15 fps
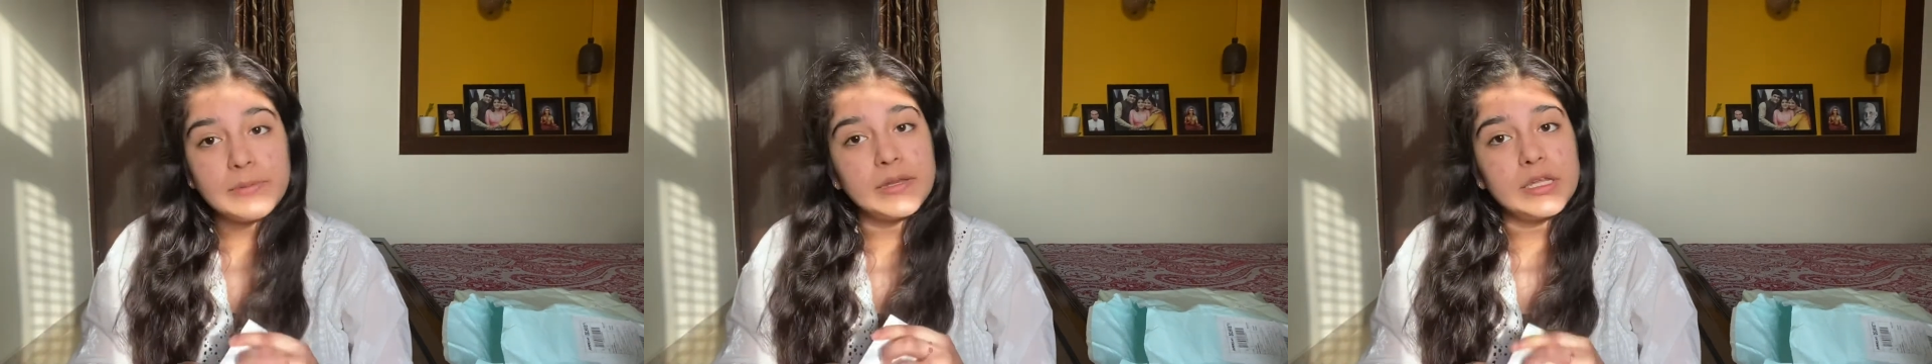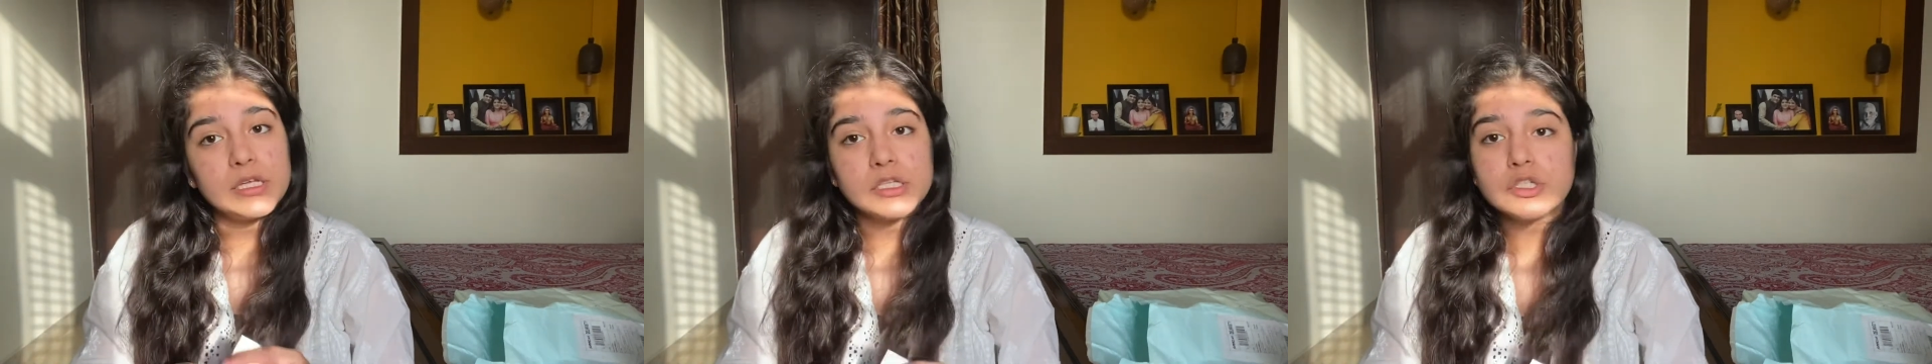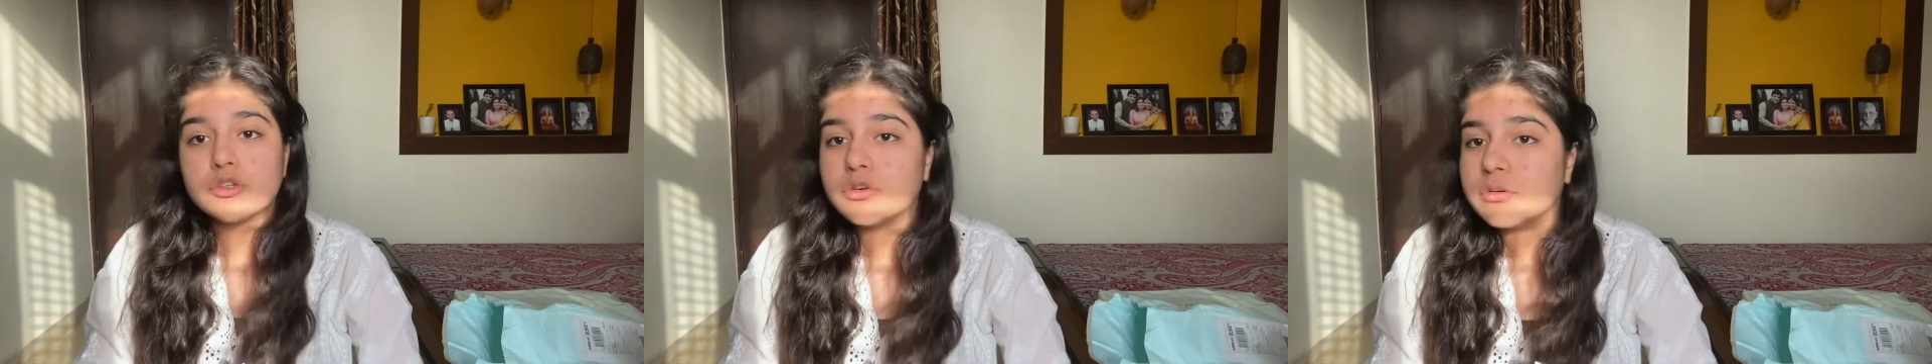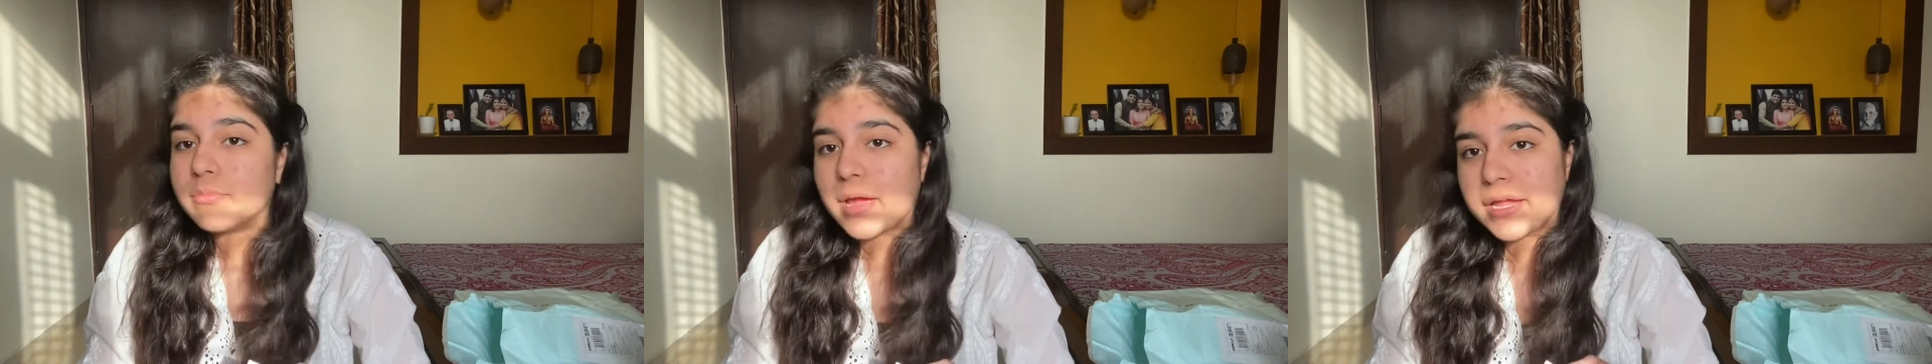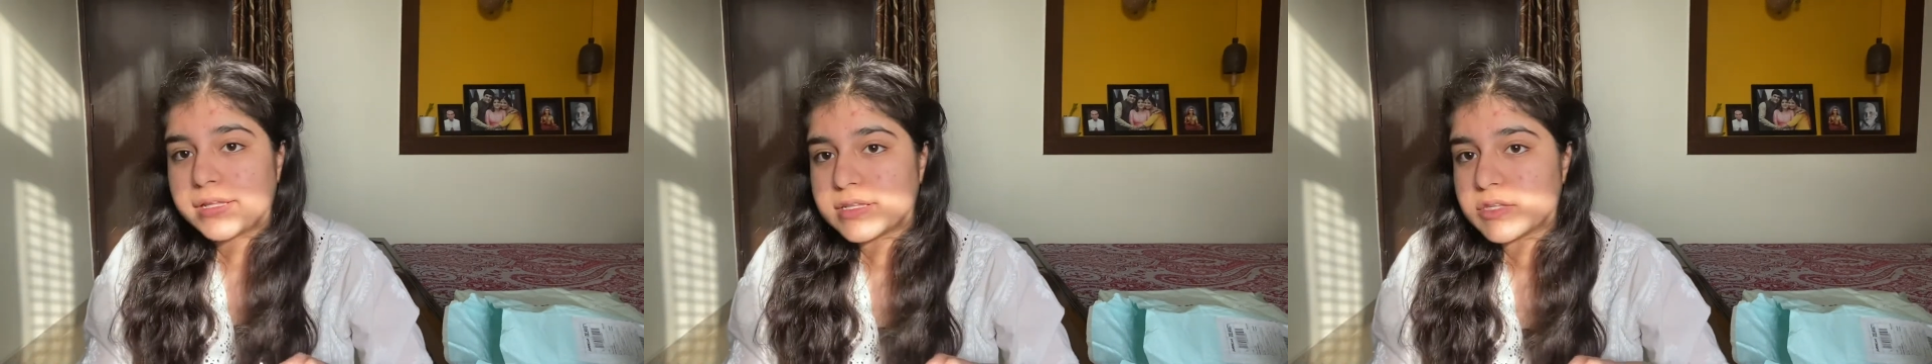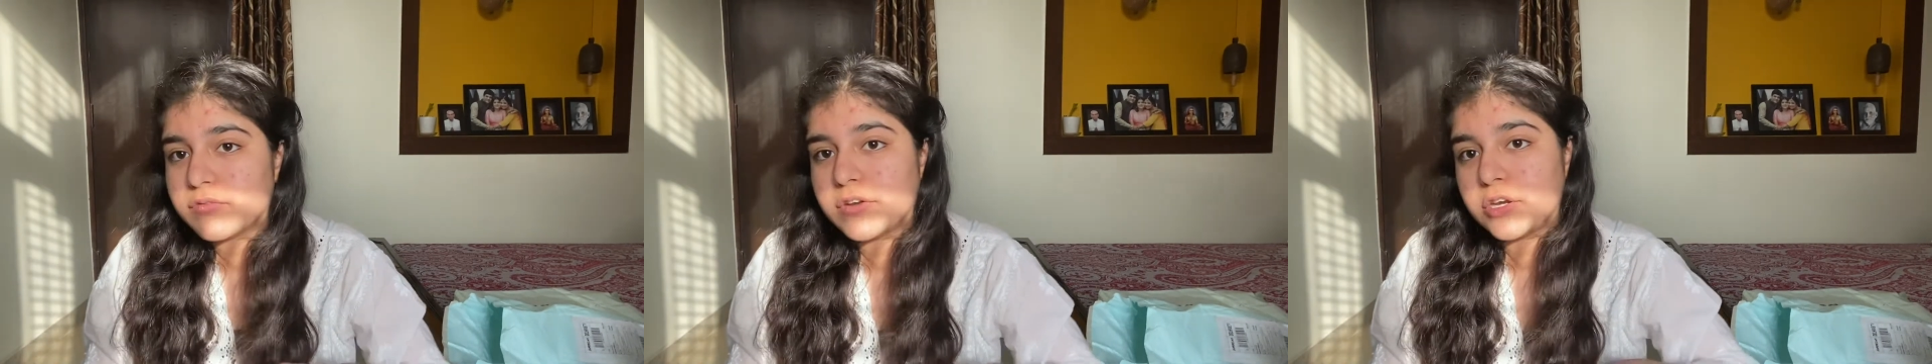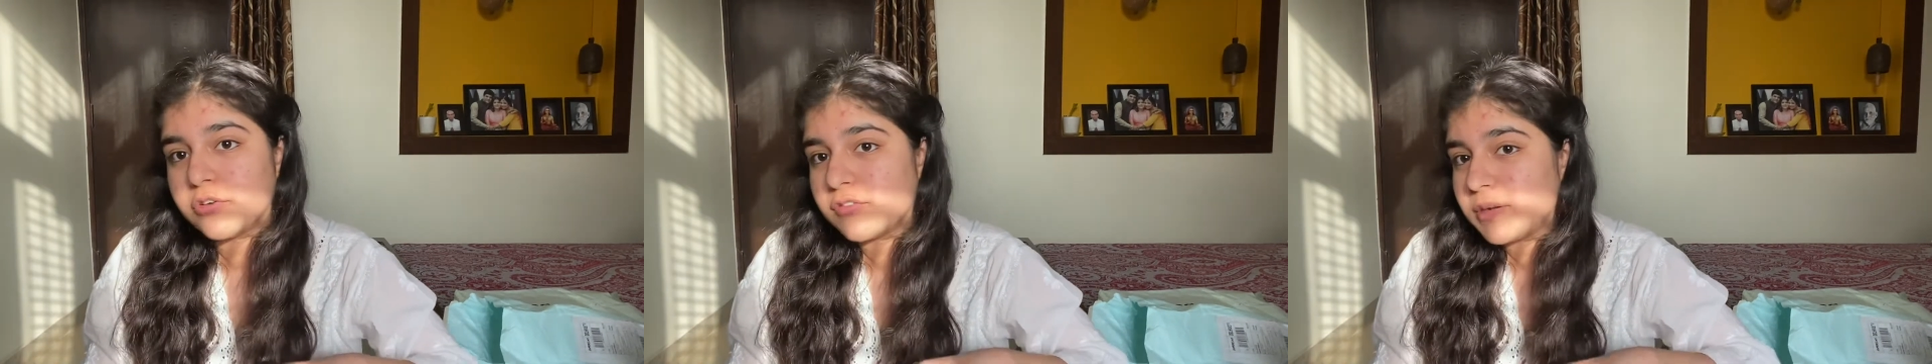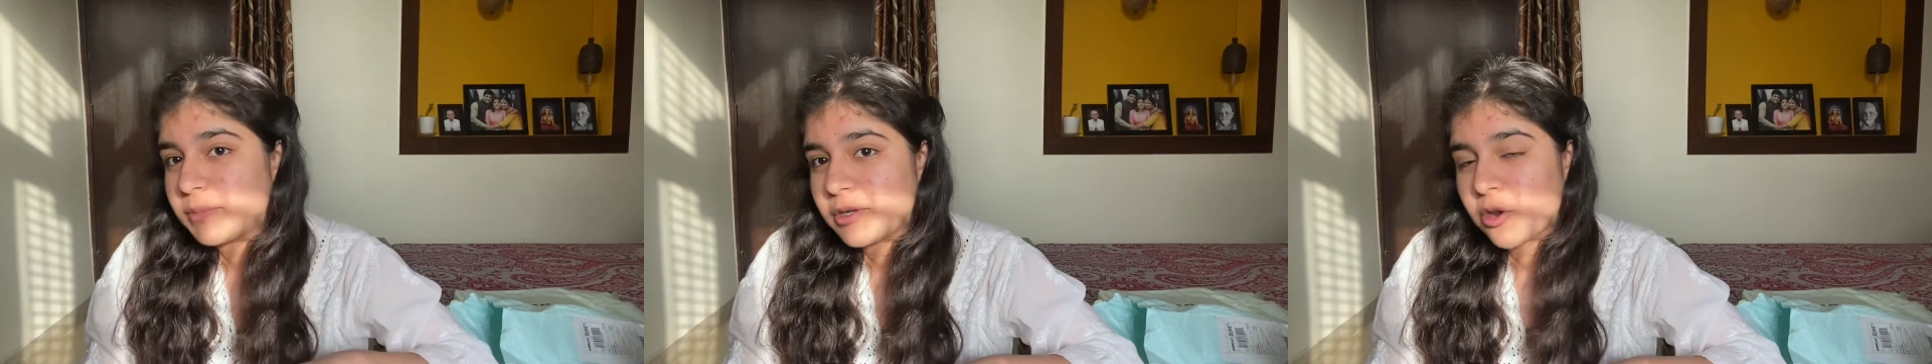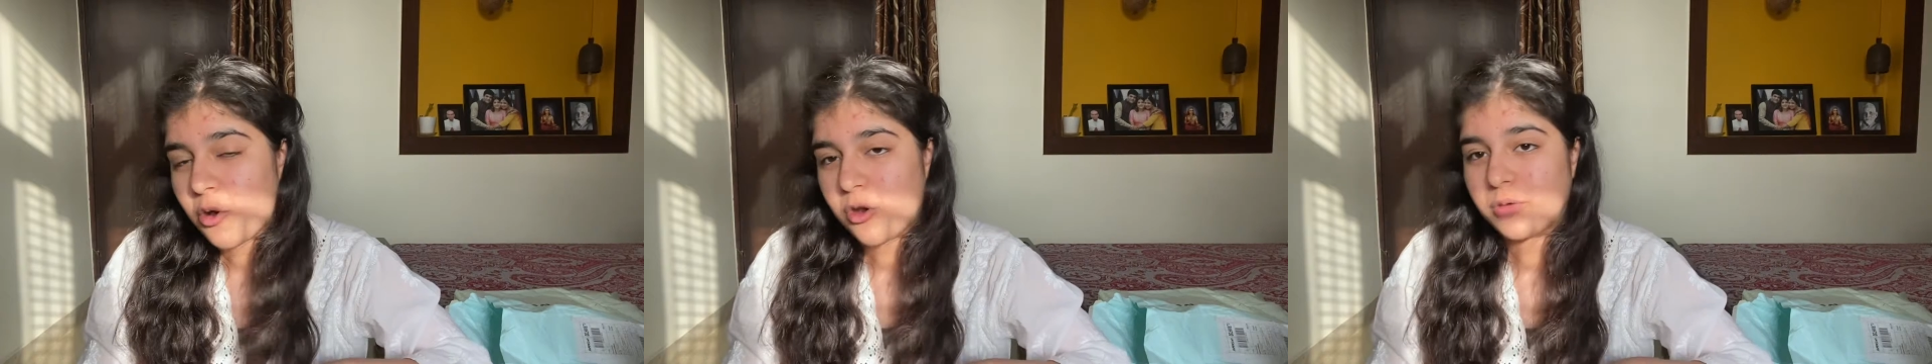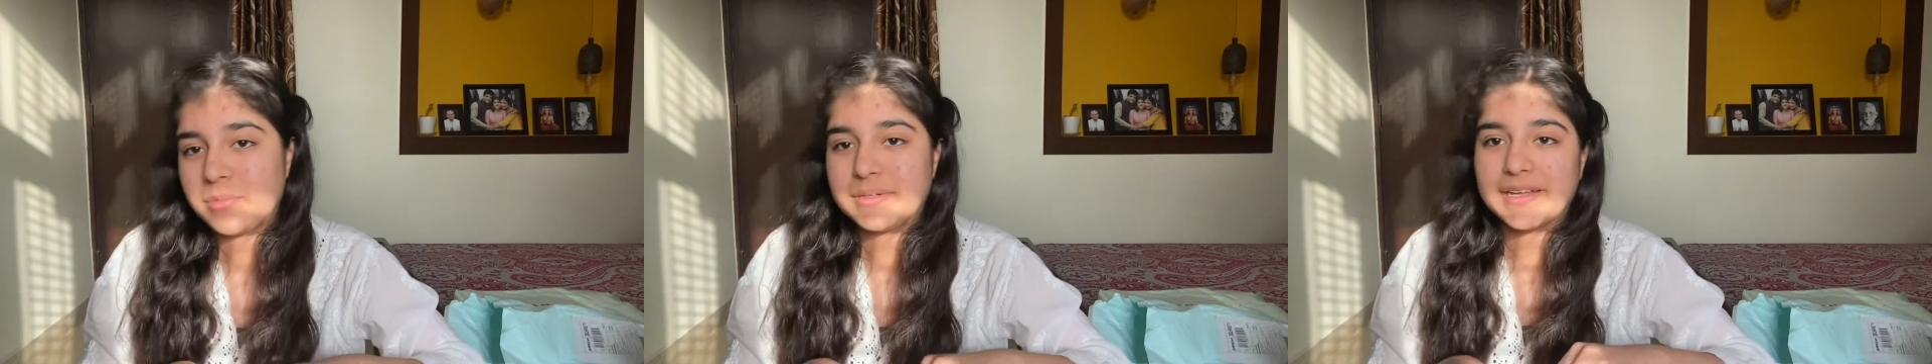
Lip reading: Please don't mind, this video will be long,